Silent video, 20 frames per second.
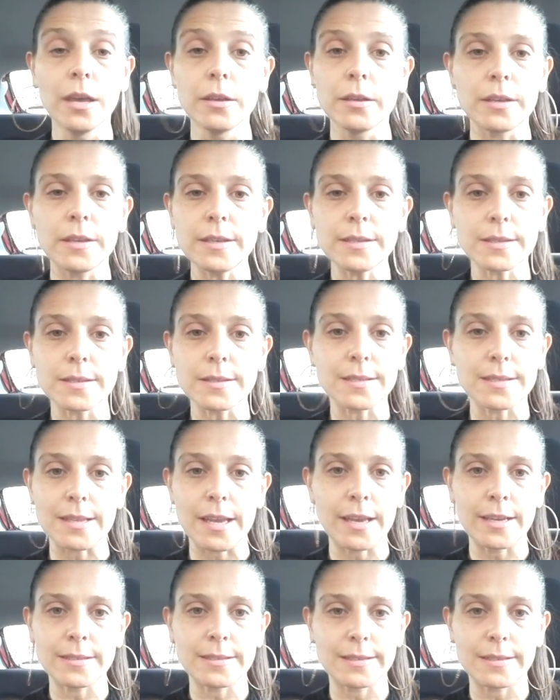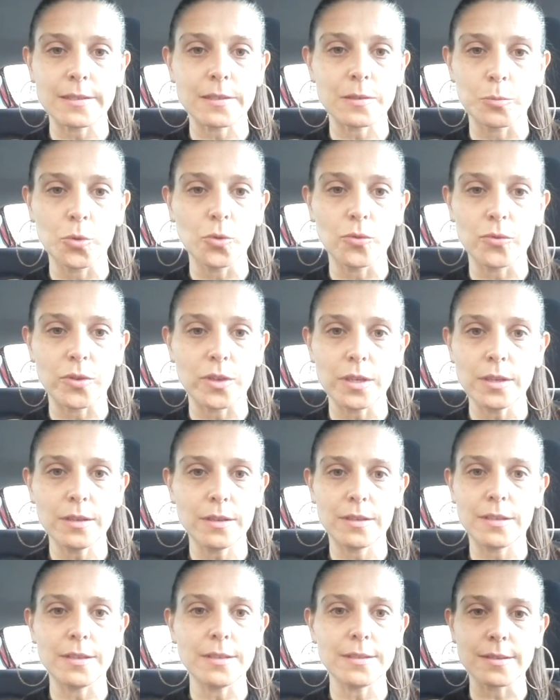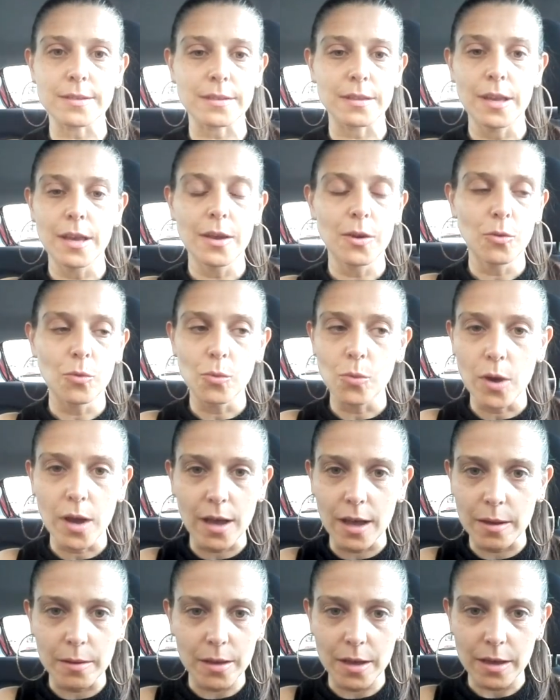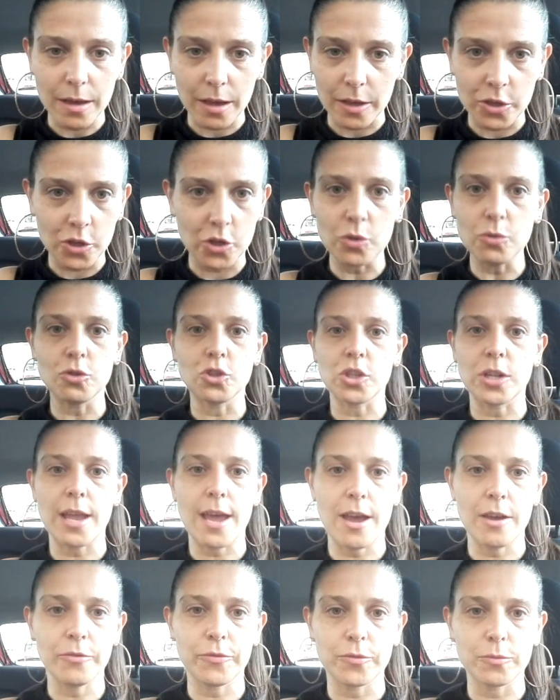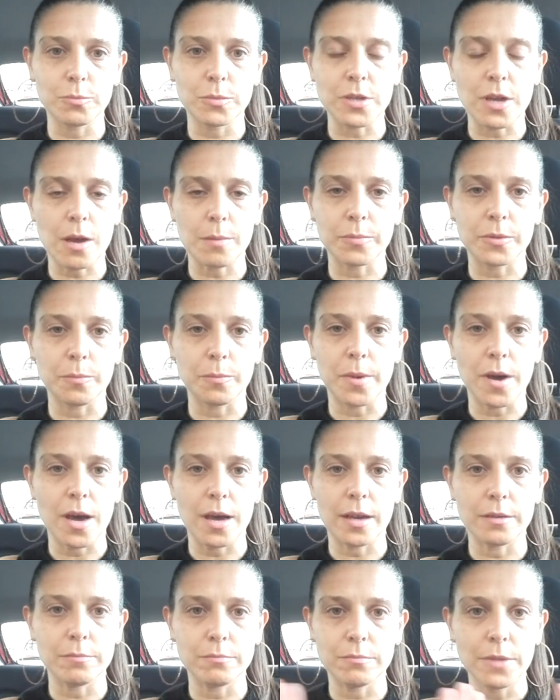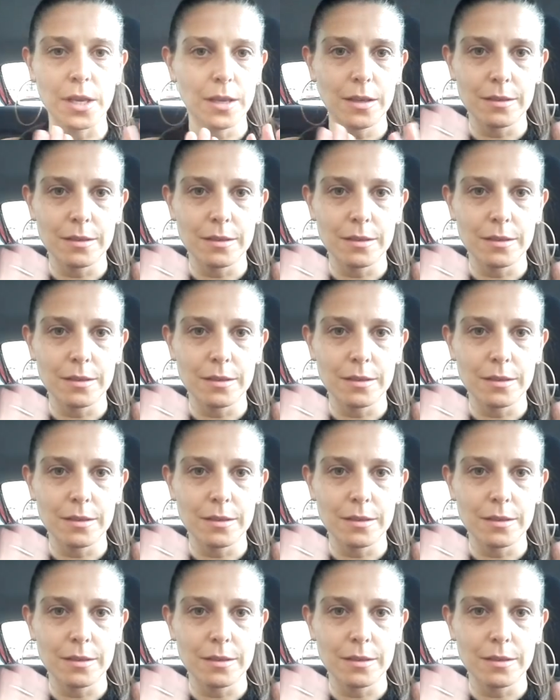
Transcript: He sustains this movie. He's a huge laugh from top to bottom.